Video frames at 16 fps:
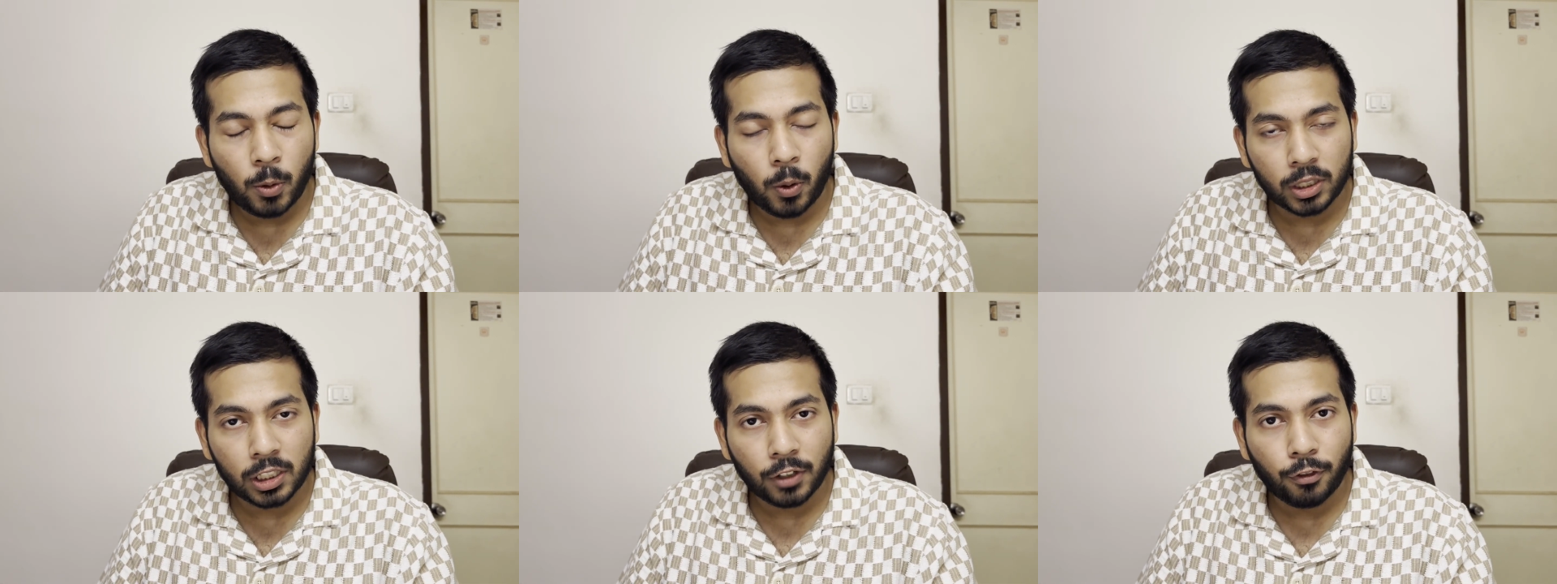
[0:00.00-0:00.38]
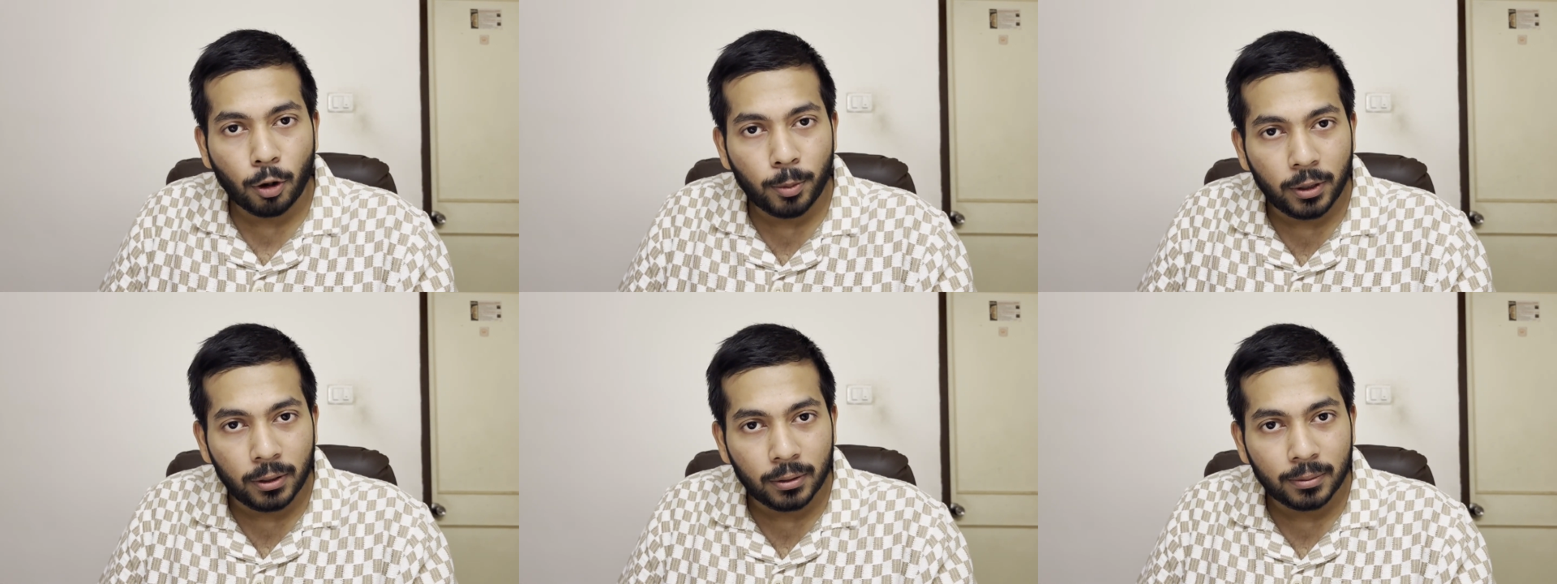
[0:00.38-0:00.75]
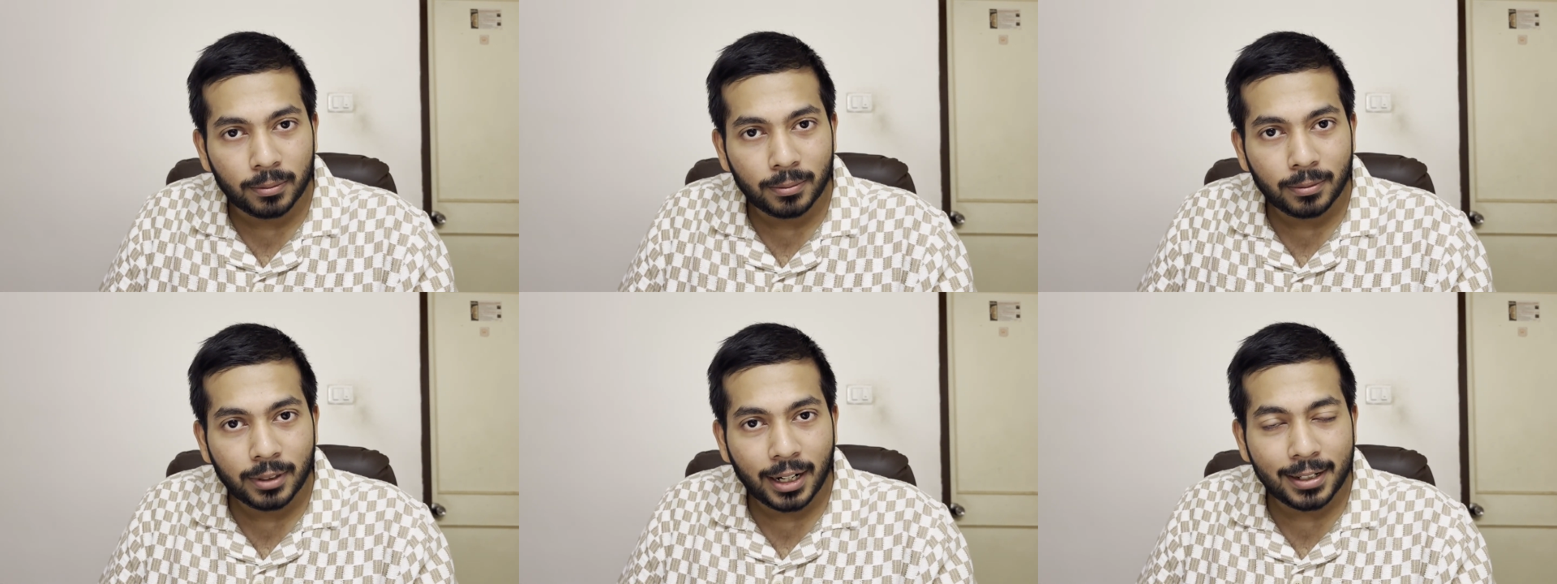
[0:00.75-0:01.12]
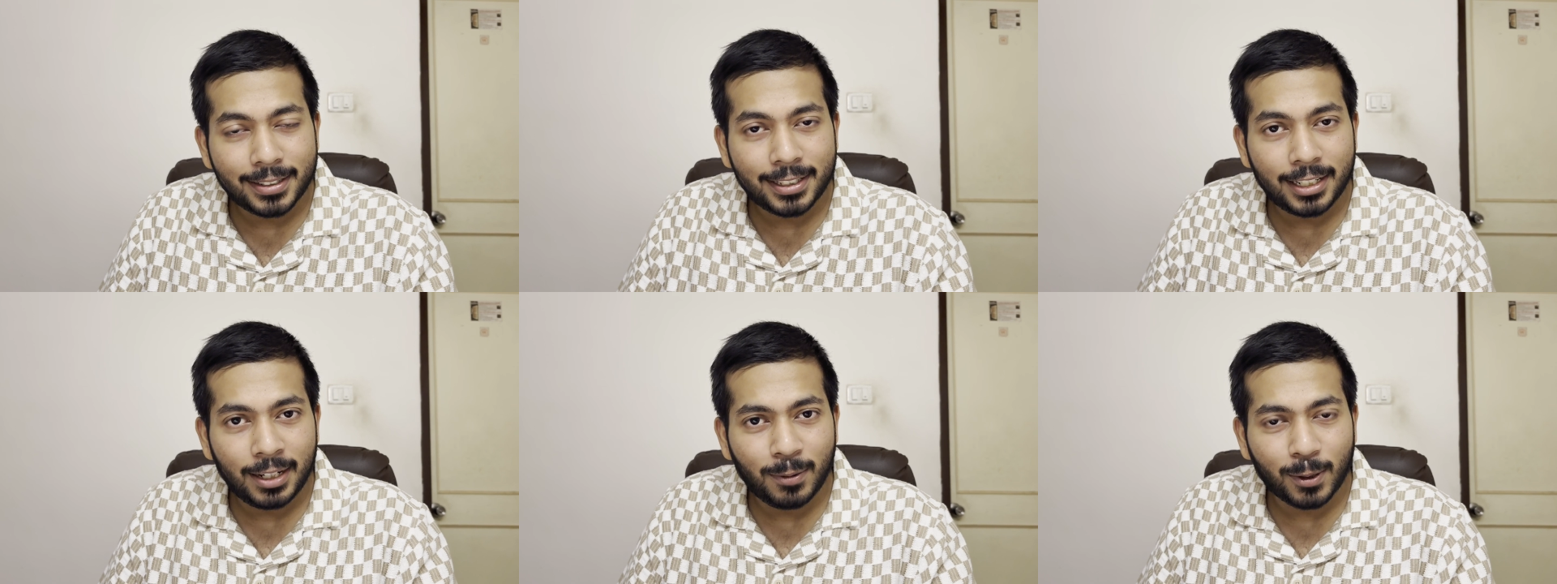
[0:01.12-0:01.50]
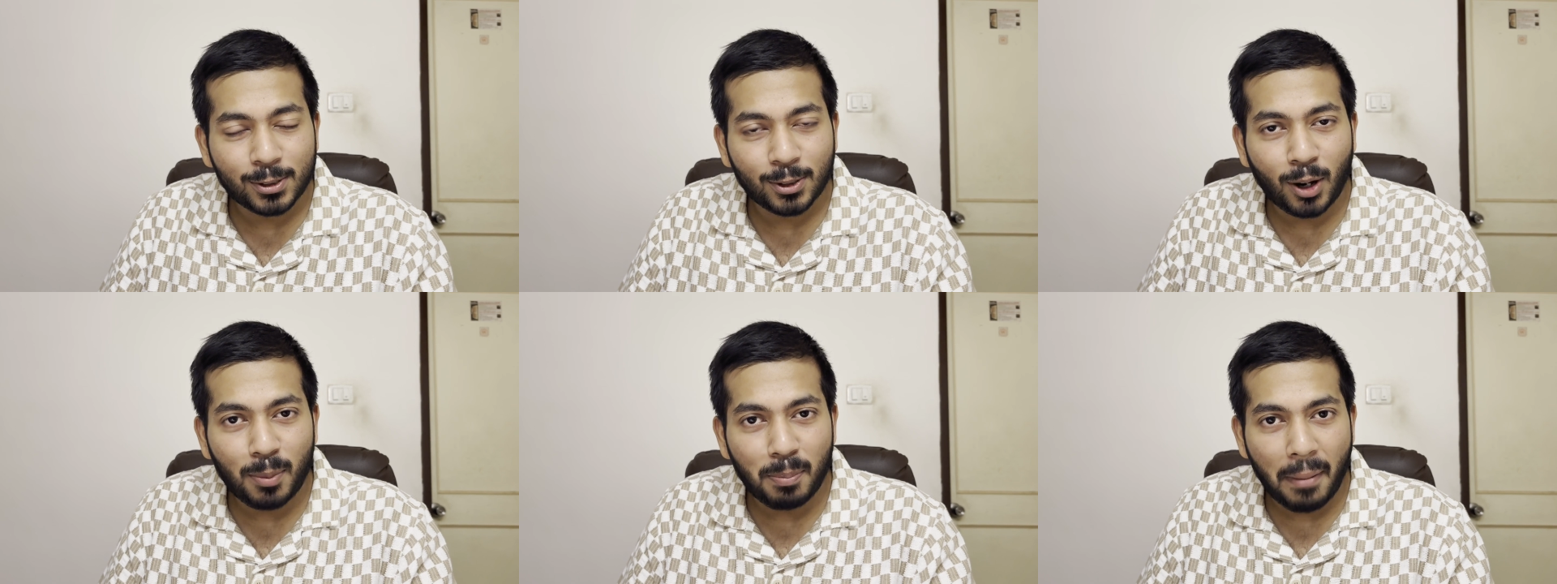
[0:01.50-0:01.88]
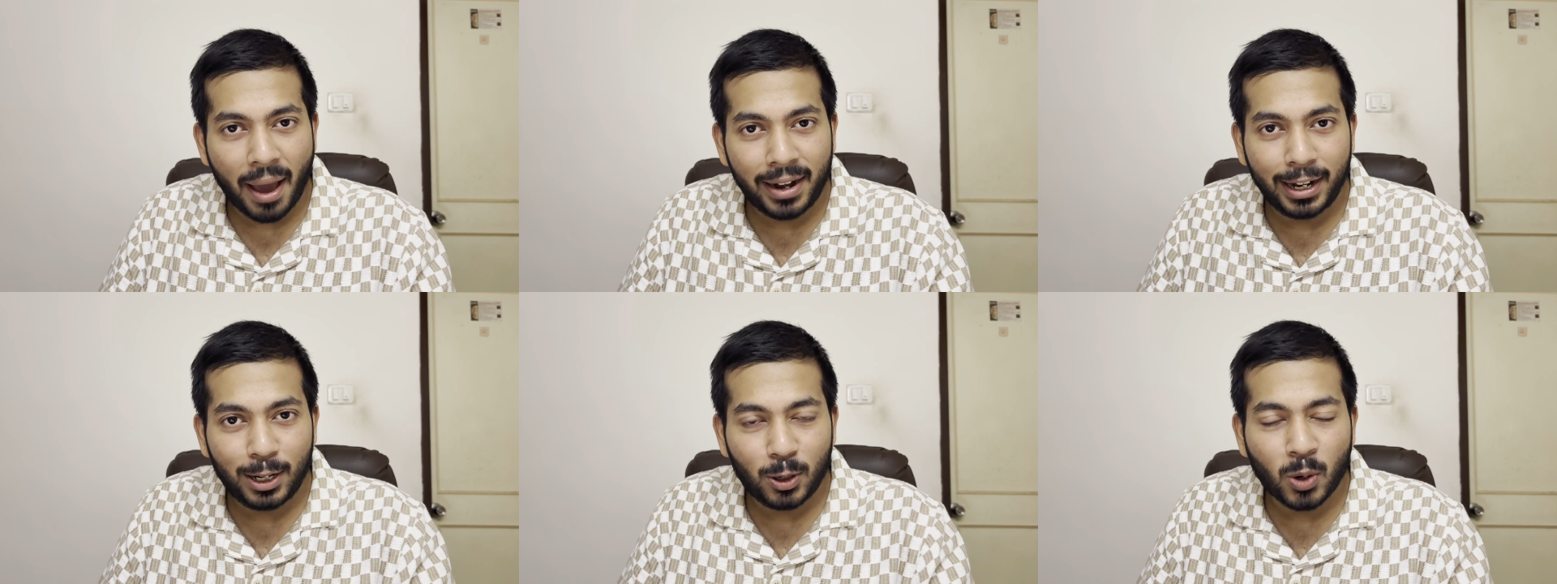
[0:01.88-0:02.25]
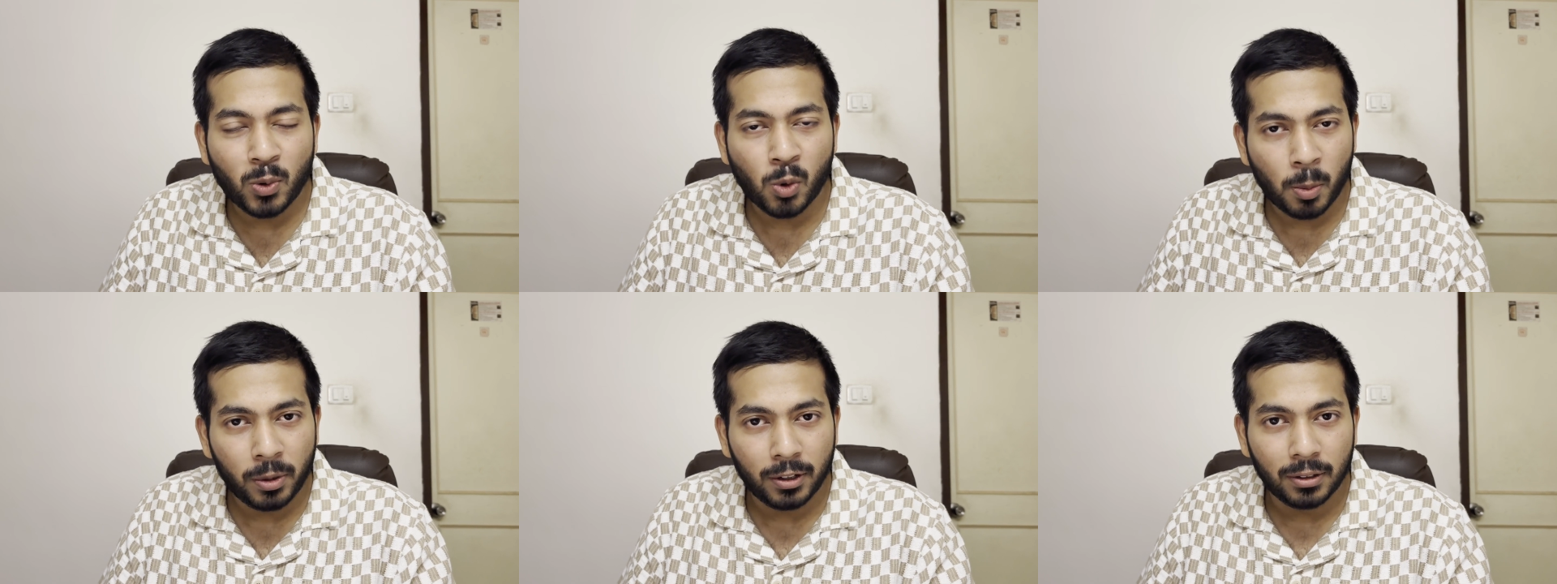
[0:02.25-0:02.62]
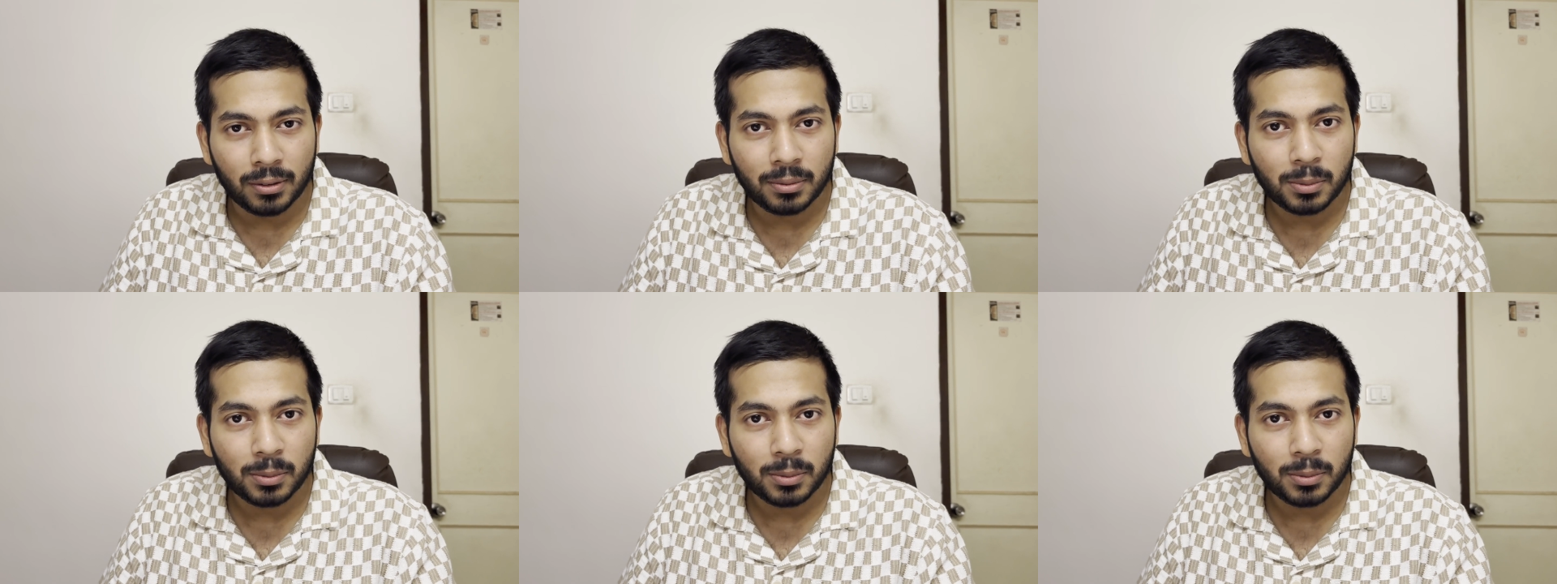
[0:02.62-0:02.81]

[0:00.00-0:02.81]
was a woman and she was not married to a woman.